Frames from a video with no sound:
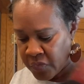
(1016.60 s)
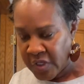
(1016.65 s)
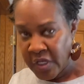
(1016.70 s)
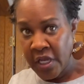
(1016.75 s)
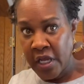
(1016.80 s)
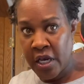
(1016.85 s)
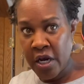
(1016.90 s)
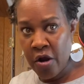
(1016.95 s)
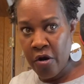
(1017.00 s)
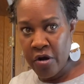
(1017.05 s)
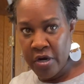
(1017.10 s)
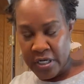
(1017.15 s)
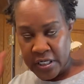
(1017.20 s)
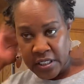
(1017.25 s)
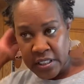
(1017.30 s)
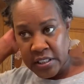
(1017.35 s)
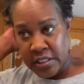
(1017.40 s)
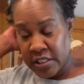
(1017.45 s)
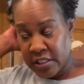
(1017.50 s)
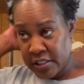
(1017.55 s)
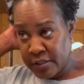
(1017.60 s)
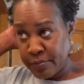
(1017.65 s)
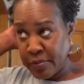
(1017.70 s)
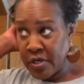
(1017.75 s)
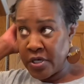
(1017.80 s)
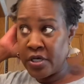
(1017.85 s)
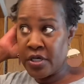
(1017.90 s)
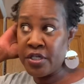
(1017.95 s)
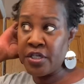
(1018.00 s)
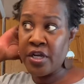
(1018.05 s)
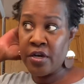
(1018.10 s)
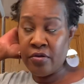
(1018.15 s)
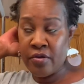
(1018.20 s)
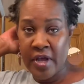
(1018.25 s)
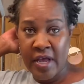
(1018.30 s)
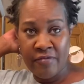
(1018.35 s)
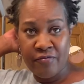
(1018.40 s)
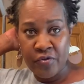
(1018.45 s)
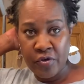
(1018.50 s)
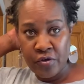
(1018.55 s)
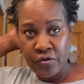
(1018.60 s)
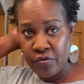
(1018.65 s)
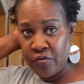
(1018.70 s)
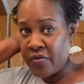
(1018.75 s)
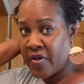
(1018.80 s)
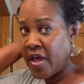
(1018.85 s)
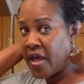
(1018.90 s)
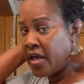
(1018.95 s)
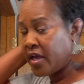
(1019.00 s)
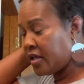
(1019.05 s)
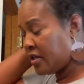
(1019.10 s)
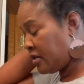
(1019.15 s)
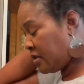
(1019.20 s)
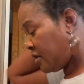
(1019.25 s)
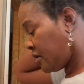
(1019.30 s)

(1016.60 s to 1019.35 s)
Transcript: and I already did the sponge. I don't have to do that.